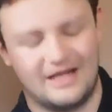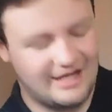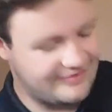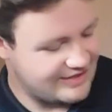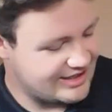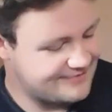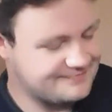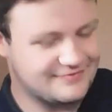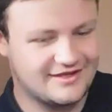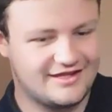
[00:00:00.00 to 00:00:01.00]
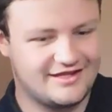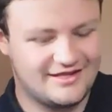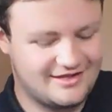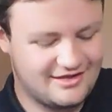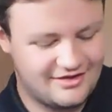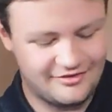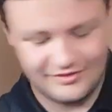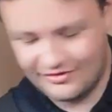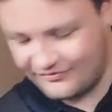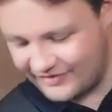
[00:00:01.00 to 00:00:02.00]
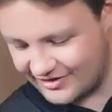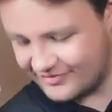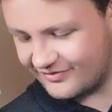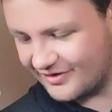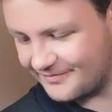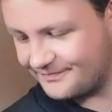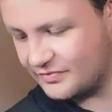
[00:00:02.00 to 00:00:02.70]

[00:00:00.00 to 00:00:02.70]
And then, you know, with your fingers, like.